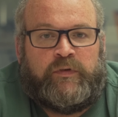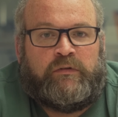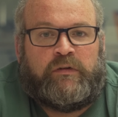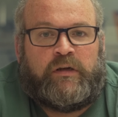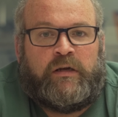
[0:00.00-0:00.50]

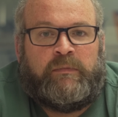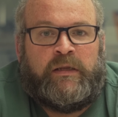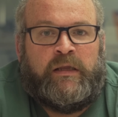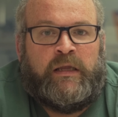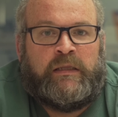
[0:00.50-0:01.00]
fuel
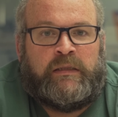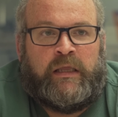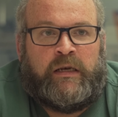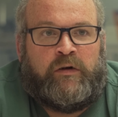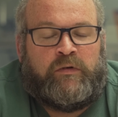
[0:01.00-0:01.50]
economy.
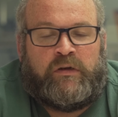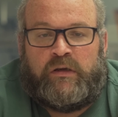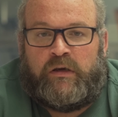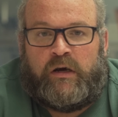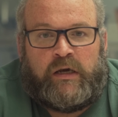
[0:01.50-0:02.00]
They don't
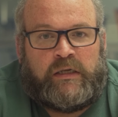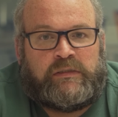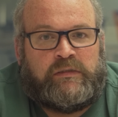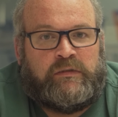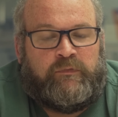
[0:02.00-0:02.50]

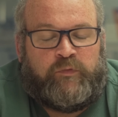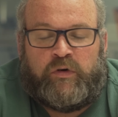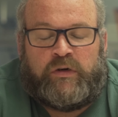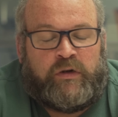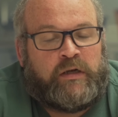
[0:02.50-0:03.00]
cost
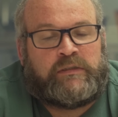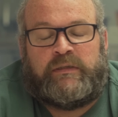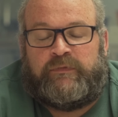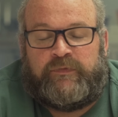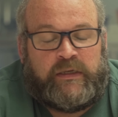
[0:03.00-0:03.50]
Fort Knox
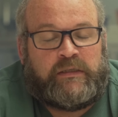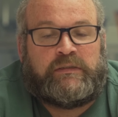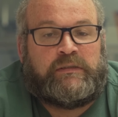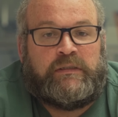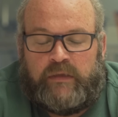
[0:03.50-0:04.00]
to
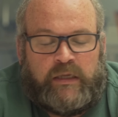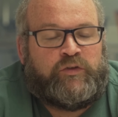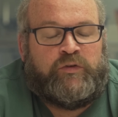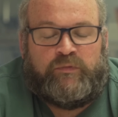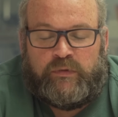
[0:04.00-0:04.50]
fix. They
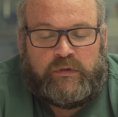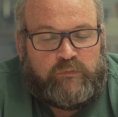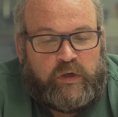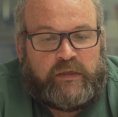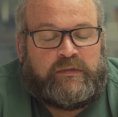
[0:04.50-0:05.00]
do
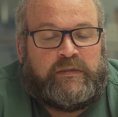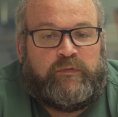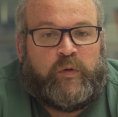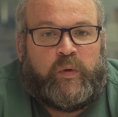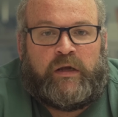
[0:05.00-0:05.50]

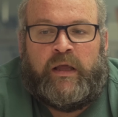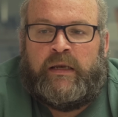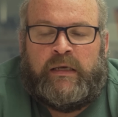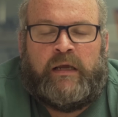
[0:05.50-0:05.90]
relatively well.